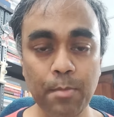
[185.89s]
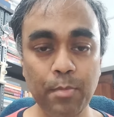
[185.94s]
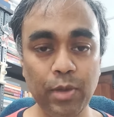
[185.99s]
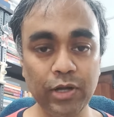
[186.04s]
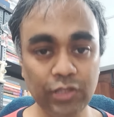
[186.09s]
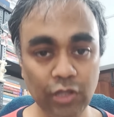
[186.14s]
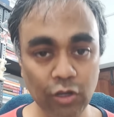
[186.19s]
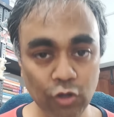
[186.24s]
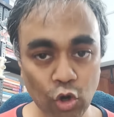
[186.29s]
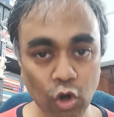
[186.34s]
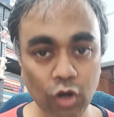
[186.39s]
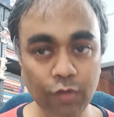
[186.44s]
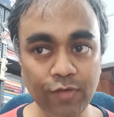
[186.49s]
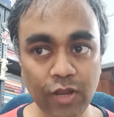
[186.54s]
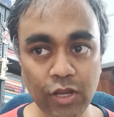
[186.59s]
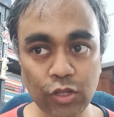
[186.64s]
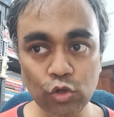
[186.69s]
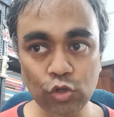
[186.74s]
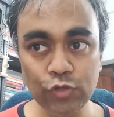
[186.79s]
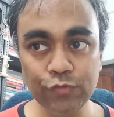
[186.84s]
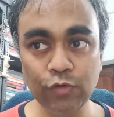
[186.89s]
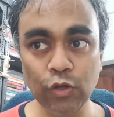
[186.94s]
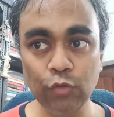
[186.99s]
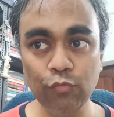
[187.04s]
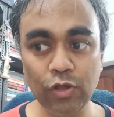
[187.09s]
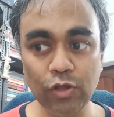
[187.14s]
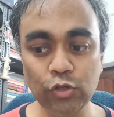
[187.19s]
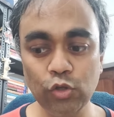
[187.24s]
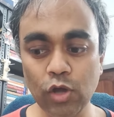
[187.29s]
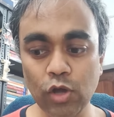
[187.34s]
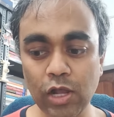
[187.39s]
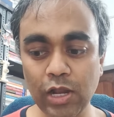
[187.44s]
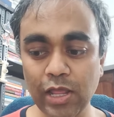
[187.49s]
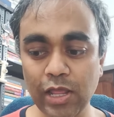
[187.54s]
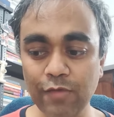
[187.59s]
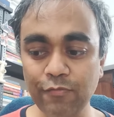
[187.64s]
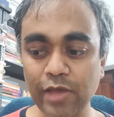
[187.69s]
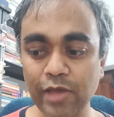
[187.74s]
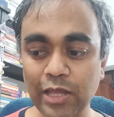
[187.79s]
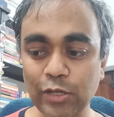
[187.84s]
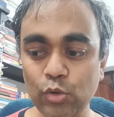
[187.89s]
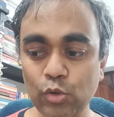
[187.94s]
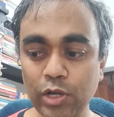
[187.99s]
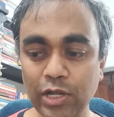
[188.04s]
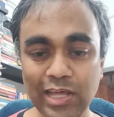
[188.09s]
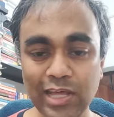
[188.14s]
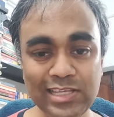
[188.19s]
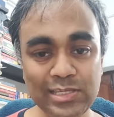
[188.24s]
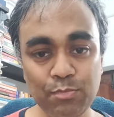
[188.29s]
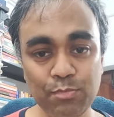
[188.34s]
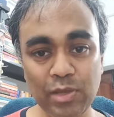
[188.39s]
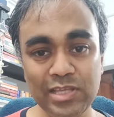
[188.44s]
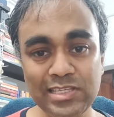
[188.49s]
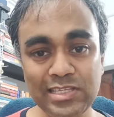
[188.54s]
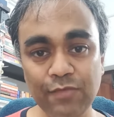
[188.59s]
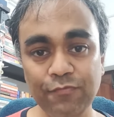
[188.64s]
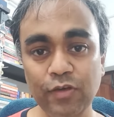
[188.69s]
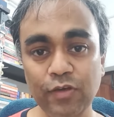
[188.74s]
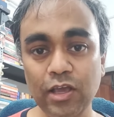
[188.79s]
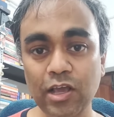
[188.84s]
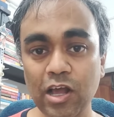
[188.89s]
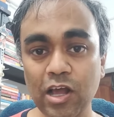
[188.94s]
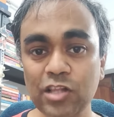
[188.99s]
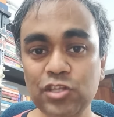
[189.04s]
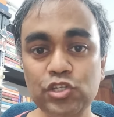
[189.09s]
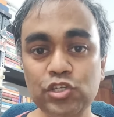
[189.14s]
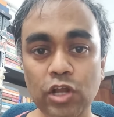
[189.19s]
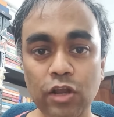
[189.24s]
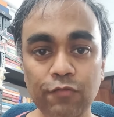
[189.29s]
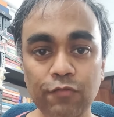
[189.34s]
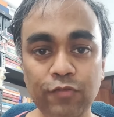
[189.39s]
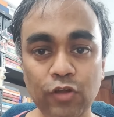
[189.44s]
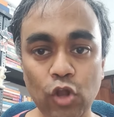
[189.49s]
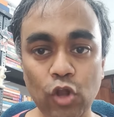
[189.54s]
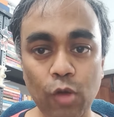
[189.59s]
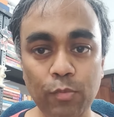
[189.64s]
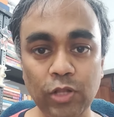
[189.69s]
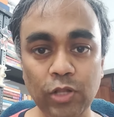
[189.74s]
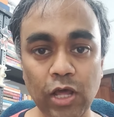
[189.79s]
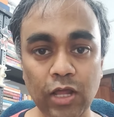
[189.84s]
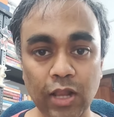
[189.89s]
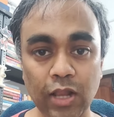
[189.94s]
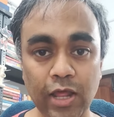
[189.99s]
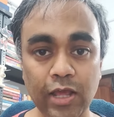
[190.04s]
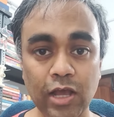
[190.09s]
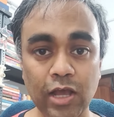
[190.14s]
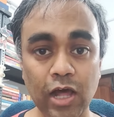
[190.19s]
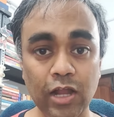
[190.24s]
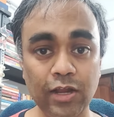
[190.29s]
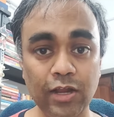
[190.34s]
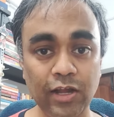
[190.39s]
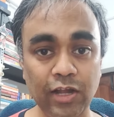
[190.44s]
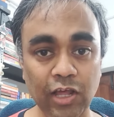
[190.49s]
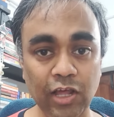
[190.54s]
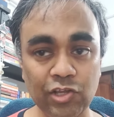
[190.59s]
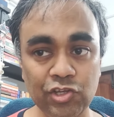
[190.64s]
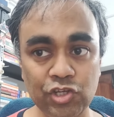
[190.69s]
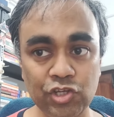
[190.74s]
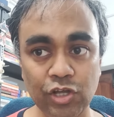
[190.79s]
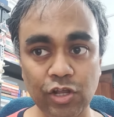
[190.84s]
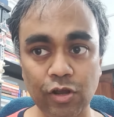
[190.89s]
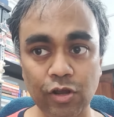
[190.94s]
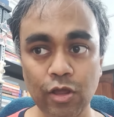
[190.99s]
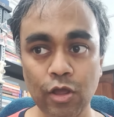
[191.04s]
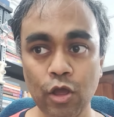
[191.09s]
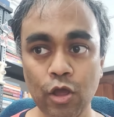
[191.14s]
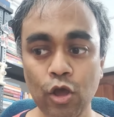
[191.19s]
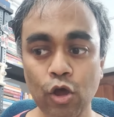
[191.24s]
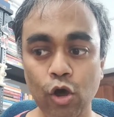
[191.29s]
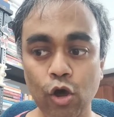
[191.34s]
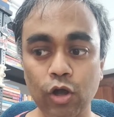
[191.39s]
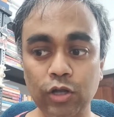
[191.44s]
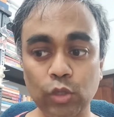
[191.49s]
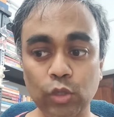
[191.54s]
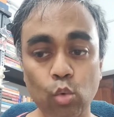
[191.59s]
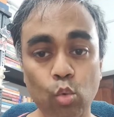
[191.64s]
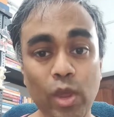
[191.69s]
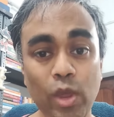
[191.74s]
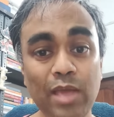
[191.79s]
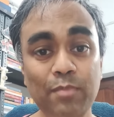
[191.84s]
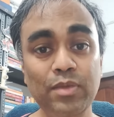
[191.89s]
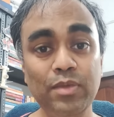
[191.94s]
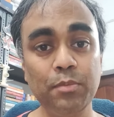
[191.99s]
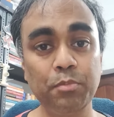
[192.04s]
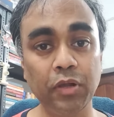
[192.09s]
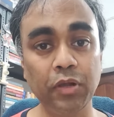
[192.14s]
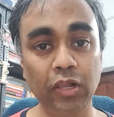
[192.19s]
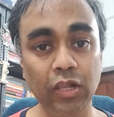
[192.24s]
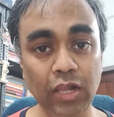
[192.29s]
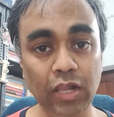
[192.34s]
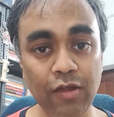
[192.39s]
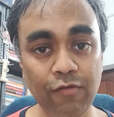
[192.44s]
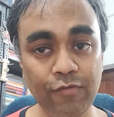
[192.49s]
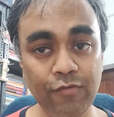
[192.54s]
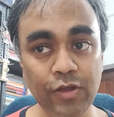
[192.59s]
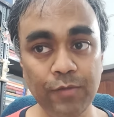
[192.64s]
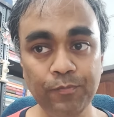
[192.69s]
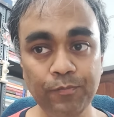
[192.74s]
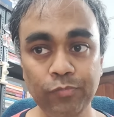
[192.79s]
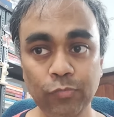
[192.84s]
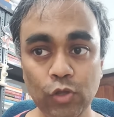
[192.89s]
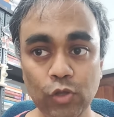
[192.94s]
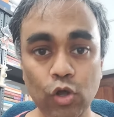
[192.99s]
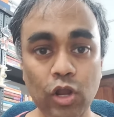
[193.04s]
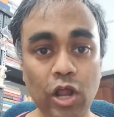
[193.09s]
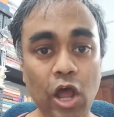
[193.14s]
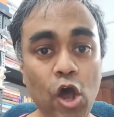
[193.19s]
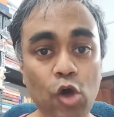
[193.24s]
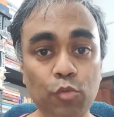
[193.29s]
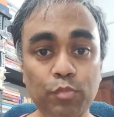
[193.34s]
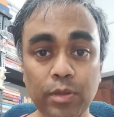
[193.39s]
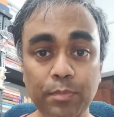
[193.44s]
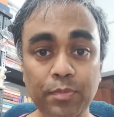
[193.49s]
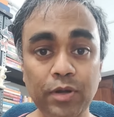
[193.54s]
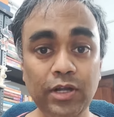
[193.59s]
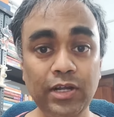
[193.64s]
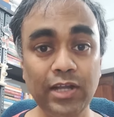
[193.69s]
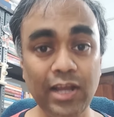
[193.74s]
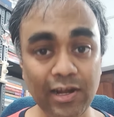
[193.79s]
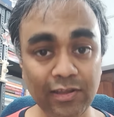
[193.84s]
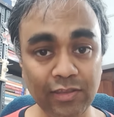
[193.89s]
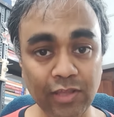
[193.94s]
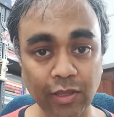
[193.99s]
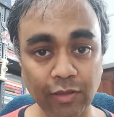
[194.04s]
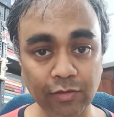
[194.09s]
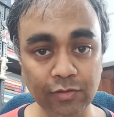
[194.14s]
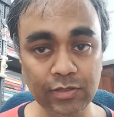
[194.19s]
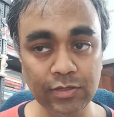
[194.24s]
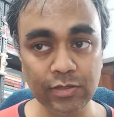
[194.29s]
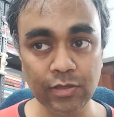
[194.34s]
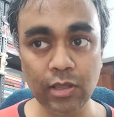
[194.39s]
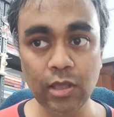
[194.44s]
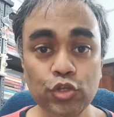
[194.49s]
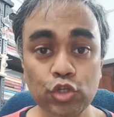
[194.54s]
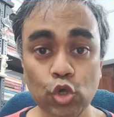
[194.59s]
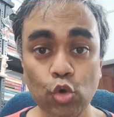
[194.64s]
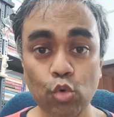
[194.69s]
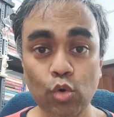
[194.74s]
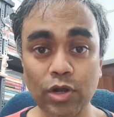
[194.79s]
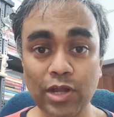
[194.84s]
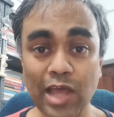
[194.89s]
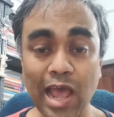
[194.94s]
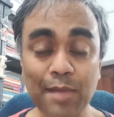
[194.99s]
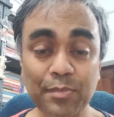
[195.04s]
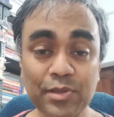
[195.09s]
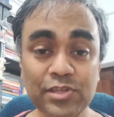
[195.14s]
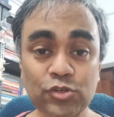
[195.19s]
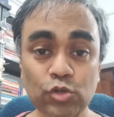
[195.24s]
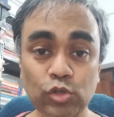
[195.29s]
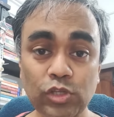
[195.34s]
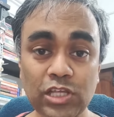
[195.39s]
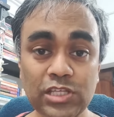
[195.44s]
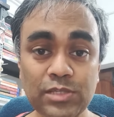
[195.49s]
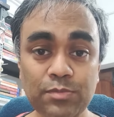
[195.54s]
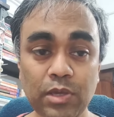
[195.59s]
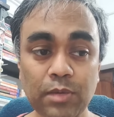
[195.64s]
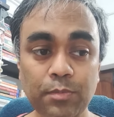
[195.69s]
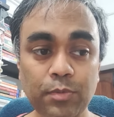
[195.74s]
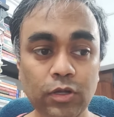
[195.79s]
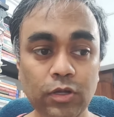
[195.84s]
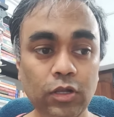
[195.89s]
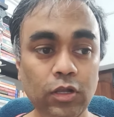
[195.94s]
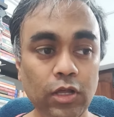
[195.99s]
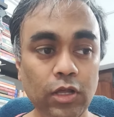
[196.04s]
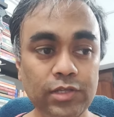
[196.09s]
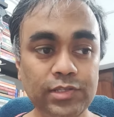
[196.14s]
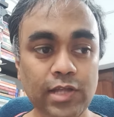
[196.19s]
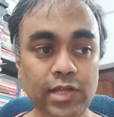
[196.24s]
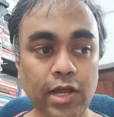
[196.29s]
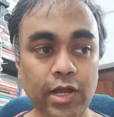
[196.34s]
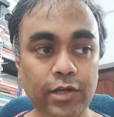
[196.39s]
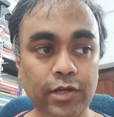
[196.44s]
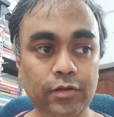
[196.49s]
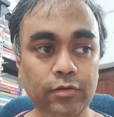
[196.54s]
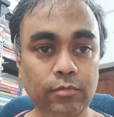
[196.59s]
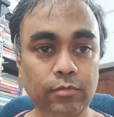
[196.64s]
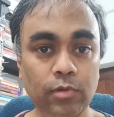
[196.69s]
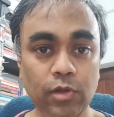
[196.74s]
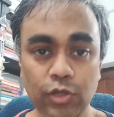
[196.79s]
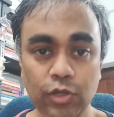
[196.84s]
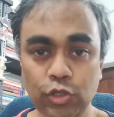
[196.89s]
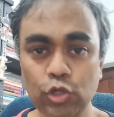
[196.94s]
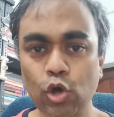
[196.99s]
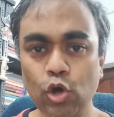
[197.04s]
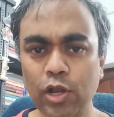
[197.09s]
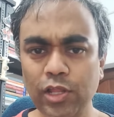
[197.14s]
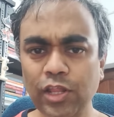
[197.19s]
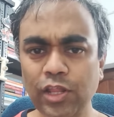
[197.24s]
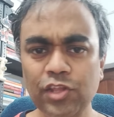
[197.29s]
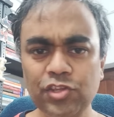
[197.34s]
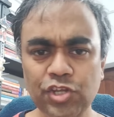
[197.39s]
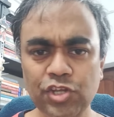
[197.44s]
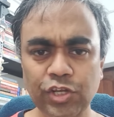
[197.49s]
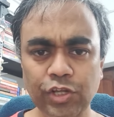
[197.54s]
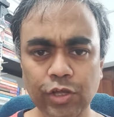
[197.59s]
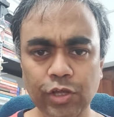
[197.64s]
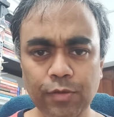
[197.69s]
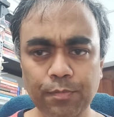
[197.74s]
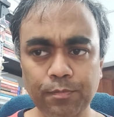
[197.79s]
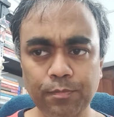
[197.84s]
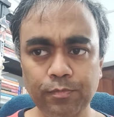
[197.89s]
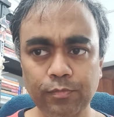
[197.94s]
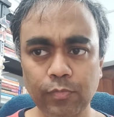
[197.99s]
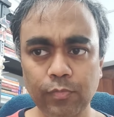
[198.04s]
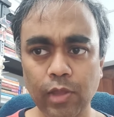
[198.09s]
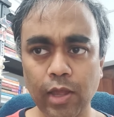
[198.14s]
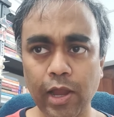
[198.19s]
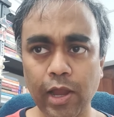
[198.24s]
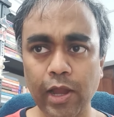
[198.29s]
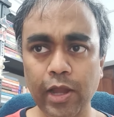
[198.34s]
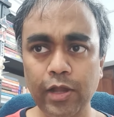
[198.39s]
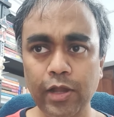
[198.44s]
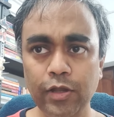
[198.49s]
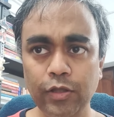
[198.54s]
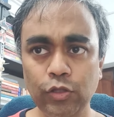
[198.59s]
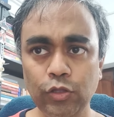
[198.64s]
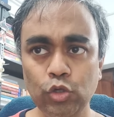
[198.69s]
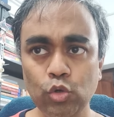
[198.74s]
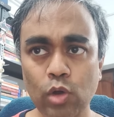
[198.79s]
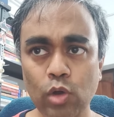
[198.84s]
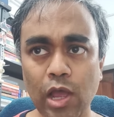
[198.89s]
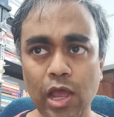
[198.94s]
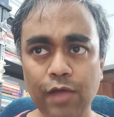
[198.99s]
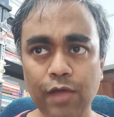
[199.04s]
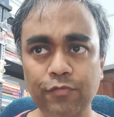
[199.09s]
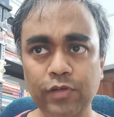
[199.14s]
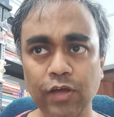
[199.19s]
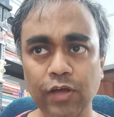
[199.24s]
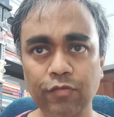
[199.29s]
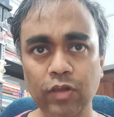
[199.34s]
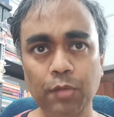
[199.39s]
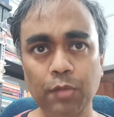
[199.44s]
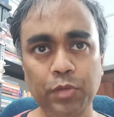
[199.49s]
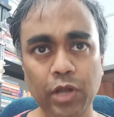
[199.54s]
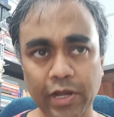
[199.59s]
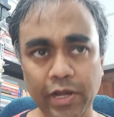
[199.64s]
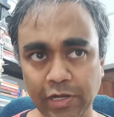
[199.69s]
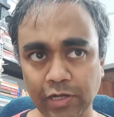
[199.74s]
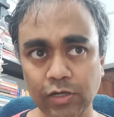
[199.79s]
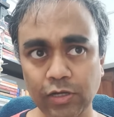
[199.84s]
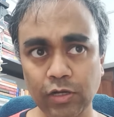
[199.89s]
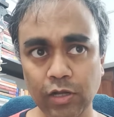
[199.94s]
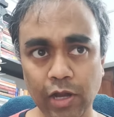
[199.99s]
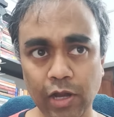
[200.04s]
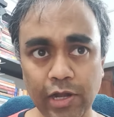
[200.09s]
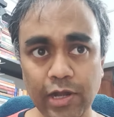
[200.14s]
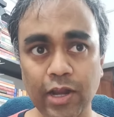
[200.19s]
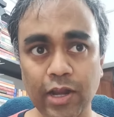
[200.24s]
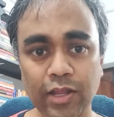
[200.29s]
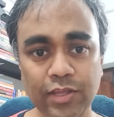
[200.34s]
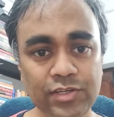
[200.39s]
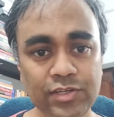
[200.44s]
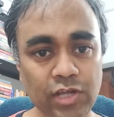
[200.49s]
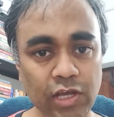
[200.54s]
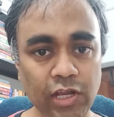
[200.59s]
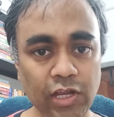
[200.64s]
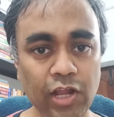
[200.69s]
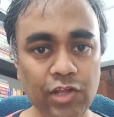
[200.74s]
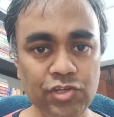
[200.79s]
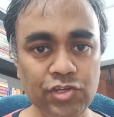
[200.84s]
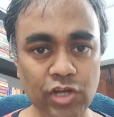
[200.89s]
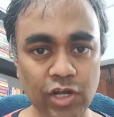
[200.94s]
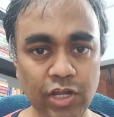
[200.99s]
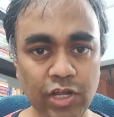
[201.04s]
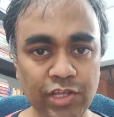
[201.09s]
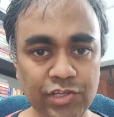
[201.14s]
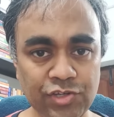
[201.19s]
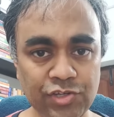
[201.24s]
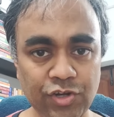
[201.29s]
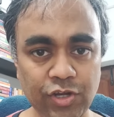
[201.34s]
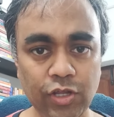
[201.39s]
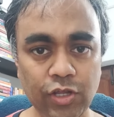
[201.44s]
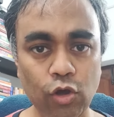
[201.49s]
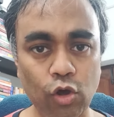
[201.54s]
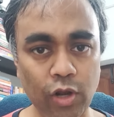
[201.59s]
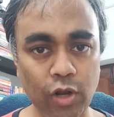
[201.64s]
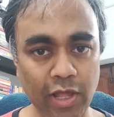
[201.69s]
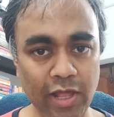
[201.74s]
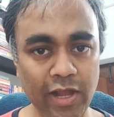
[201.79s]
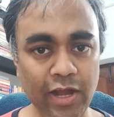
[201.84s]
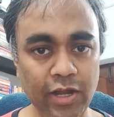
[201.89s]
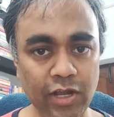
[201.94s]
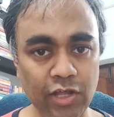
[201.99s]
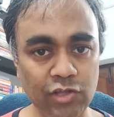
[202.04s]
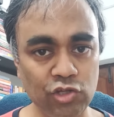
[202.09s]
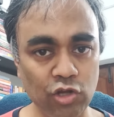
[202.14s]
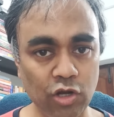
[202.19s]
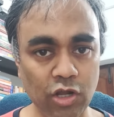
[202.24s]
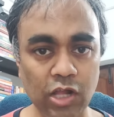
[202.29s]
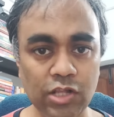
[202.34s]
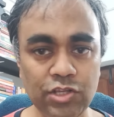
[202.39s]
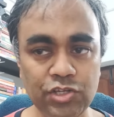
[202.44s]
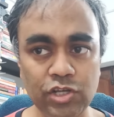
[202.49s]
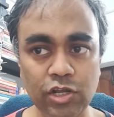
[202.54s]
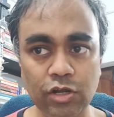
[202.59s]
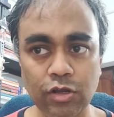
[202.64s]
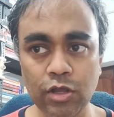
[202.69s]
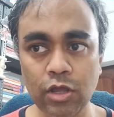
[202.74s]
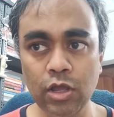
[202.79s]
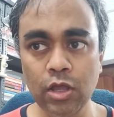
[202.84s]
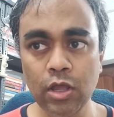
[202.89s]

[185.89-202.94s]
But they're not very useful when you are evaluating specific cultural phenomena like architecture or the way people lived or how people did things. So, what happens to these people is that you're an engineer and you have developed an interest in ancient history or heritage or culture,